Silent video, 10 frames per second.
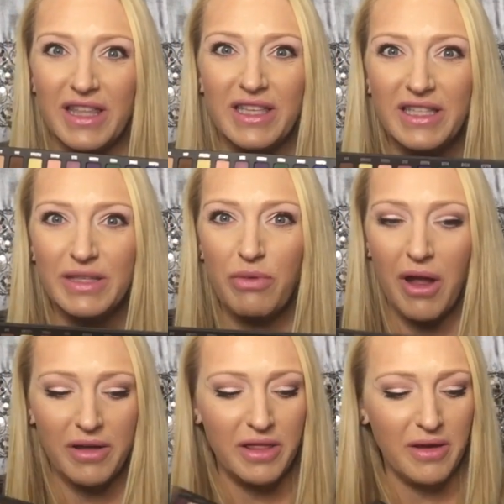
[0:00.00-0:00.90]
This is
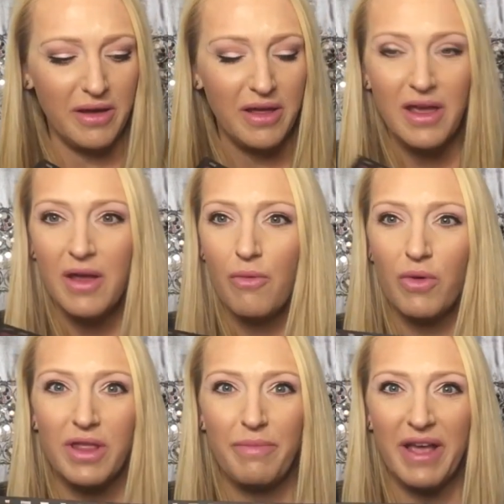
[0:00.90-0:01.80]
probably one
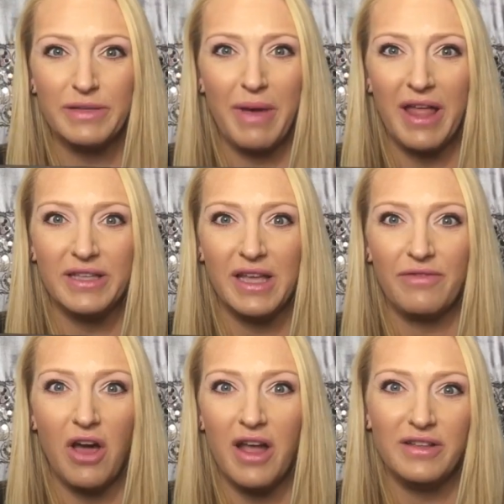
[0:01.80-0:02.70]
of the best palettes I've
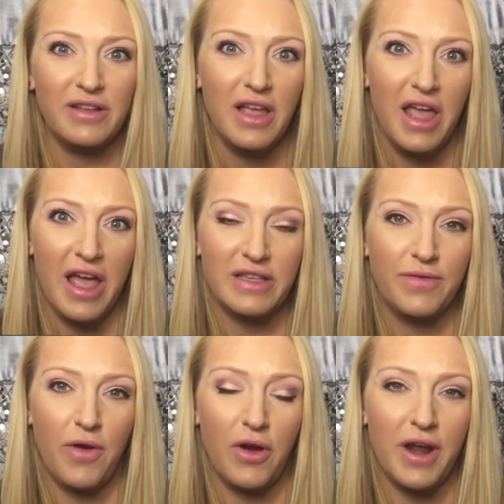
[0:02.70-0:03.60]
gotten as
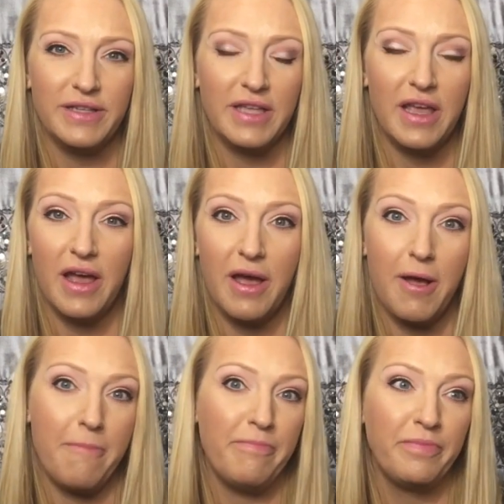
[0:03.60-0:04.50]
far as
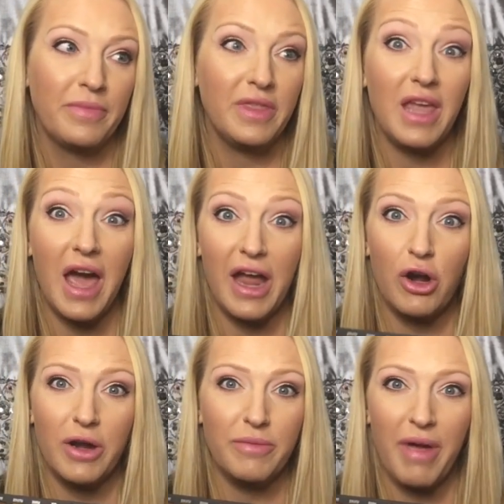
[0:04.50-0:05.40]
the higher
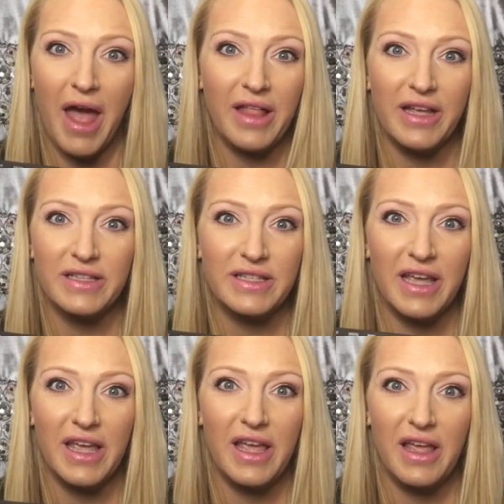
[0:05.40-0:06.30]
end palettes,
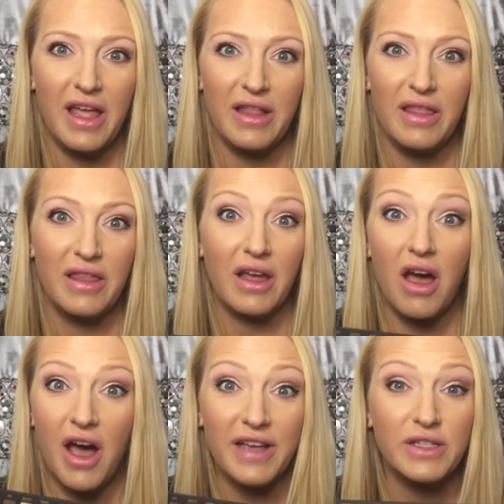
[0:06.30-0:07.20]
and the
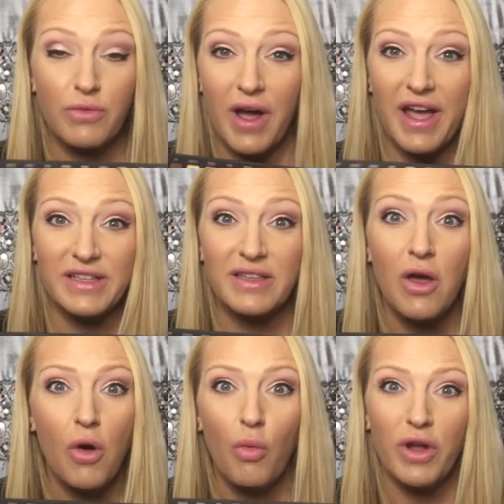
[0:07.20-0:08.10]
cost wise,
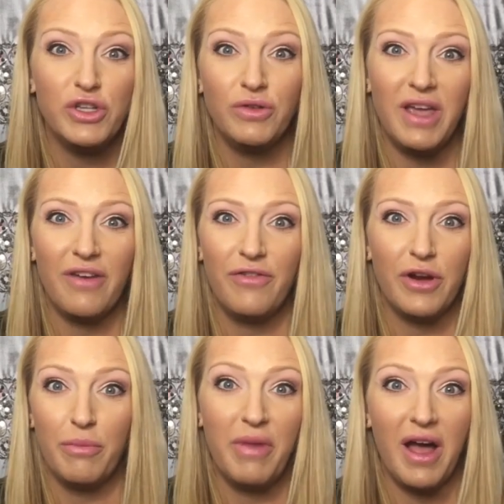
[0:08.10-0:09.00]
what you get for
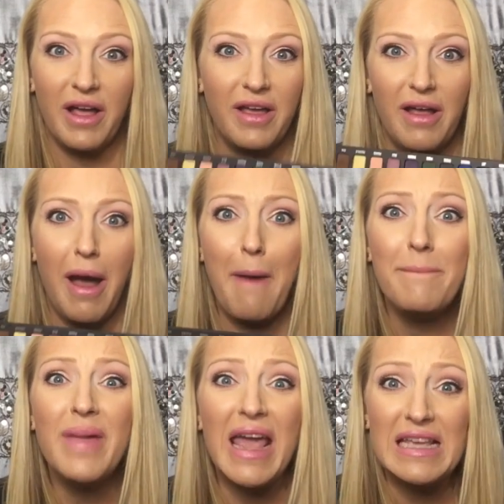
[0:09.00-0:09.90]
your buck.
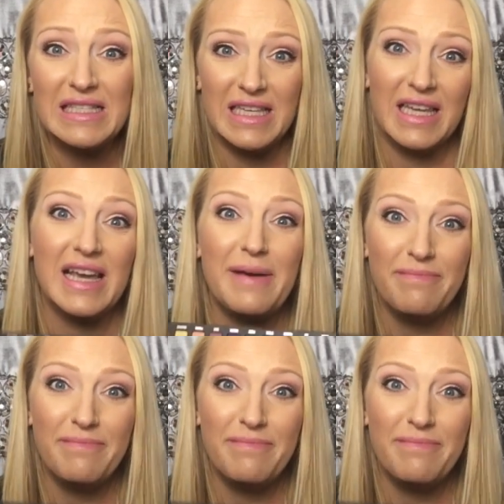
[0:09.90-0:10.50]
Amazing.